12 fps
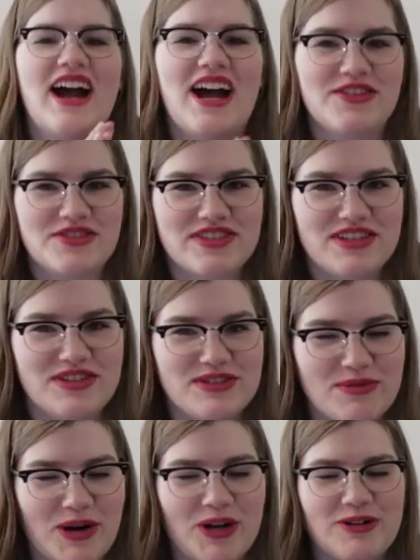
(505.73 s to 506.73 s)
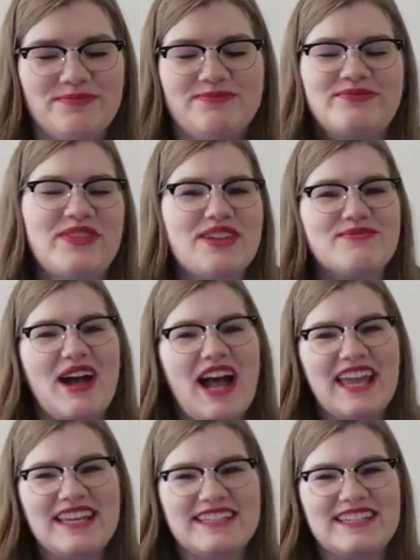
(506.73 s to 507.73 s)
I will see you tomorrow.
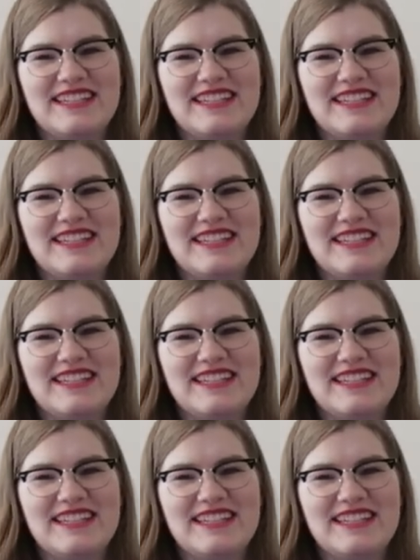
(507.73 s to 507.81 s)
Bye.